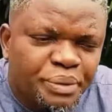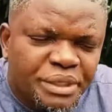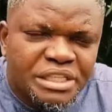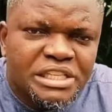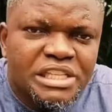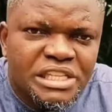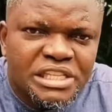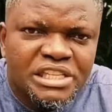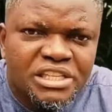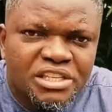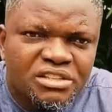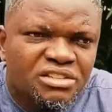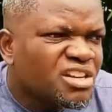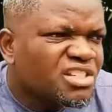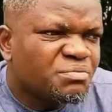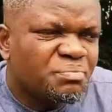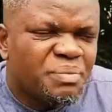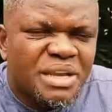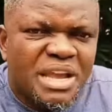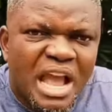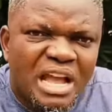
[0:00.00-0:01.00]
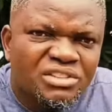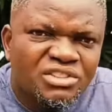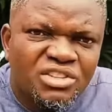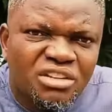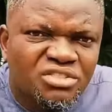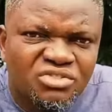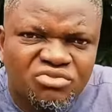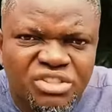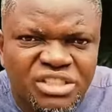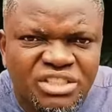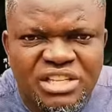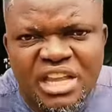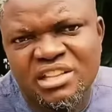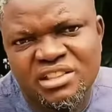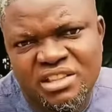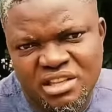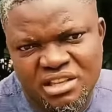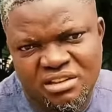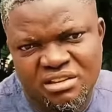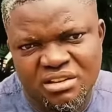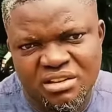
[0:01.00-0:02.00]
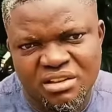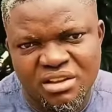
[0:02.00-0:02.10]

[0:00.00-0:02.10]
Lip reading: Benin just began just recently,